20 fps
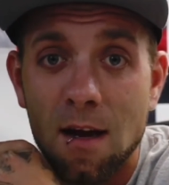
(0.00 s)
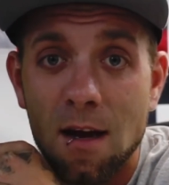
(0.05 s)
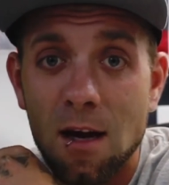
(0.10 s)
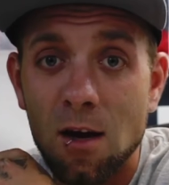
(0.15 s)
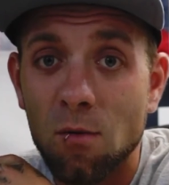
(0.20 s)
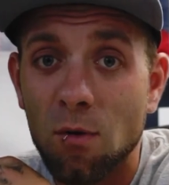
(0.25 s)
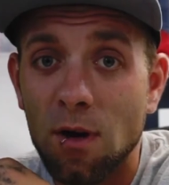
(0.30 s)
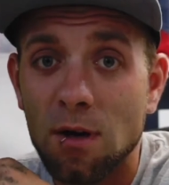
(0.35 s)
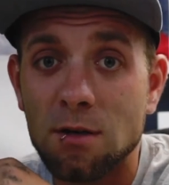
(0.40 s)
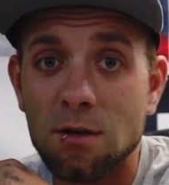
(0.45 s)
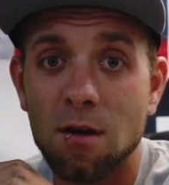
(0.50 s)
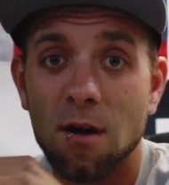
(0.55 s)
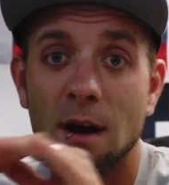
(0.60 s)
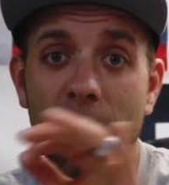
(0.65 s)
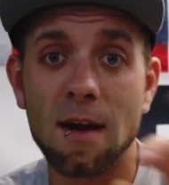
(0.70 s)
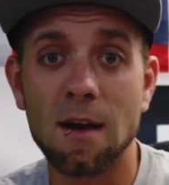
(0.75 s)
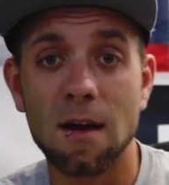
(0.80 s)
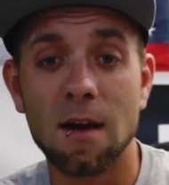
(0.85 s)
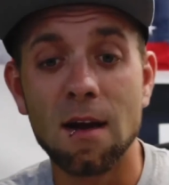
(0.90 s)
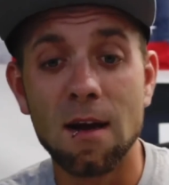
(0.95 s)
It works
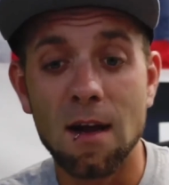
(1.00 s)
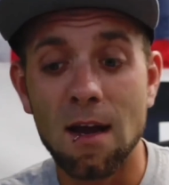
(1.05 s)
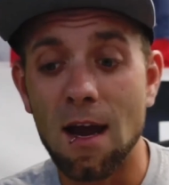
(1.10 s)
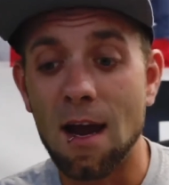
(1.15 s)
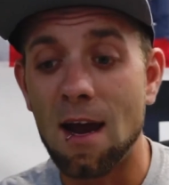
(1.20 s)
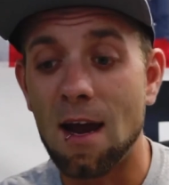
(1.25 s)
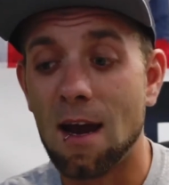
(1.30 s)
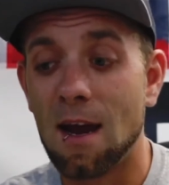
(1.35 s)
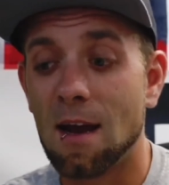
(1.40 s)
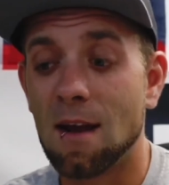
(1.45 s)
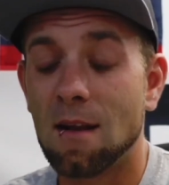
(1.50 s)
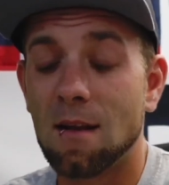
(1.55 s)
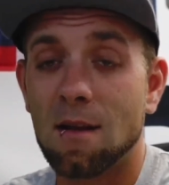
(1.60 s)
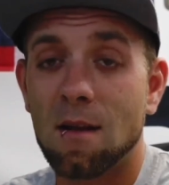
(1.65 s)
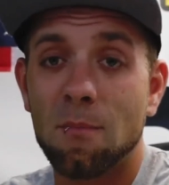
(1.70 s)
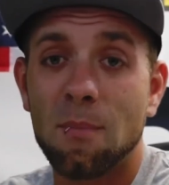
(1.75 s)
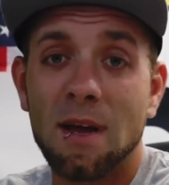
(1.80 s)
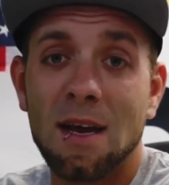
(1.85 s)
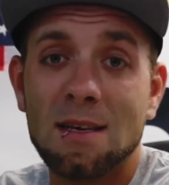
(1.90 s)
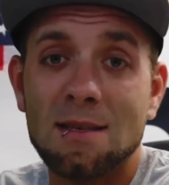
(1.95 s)
great, and
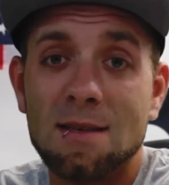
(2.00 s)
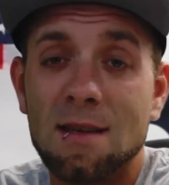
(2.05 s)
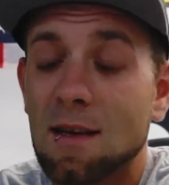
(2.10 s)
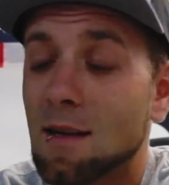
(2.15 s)
the biggest